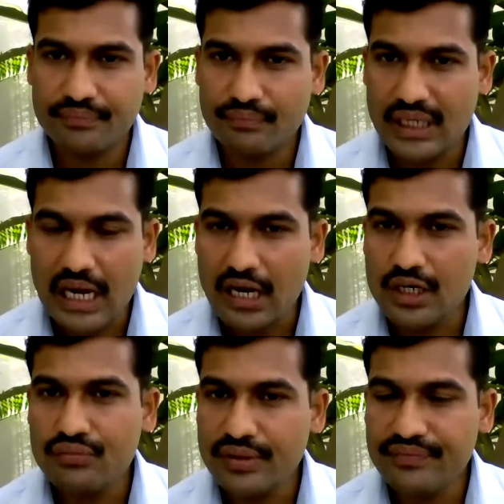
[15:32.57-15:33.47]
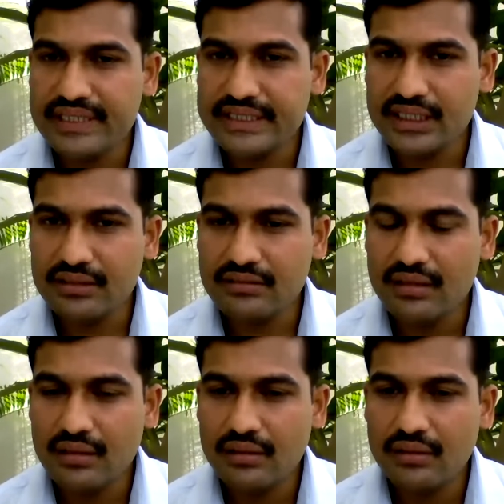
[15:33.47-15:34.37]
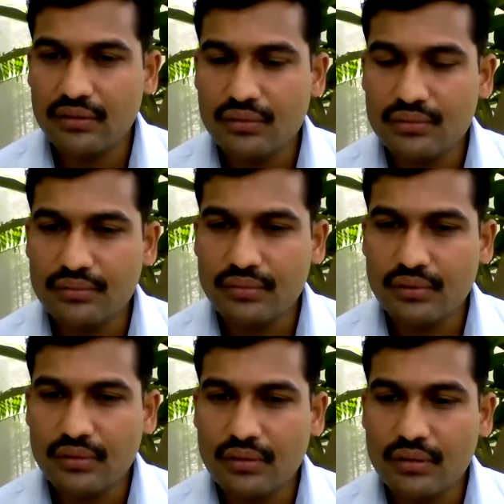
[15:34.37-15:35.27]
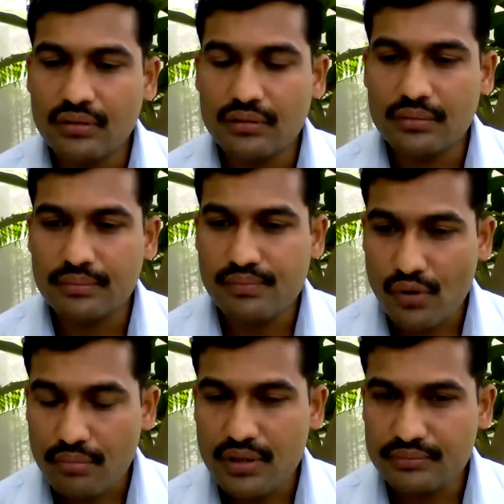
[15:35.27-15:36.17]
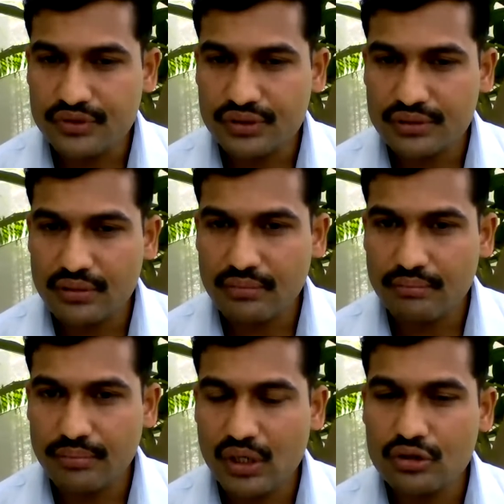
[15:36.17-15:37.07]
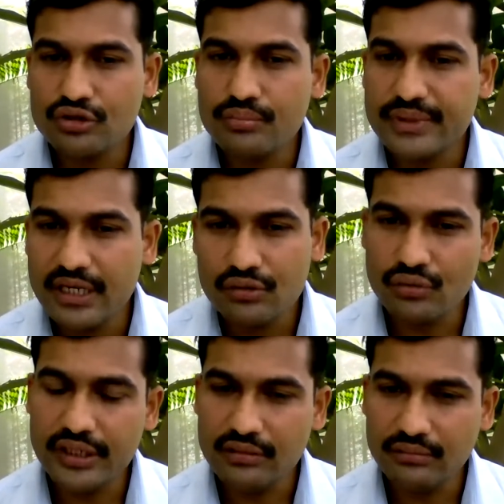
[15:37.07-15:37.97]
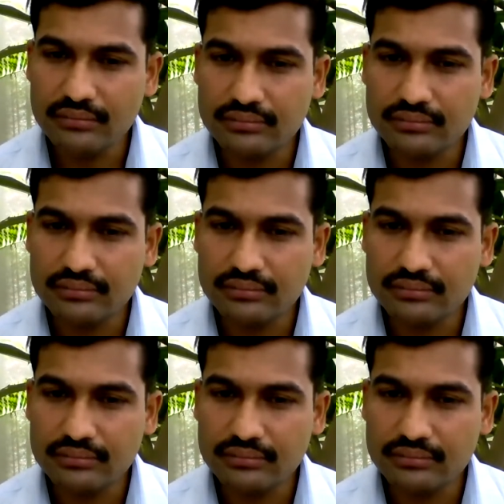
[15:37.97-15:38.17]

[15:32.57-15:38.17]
But aren't we facing, you know, problems because of their ruling?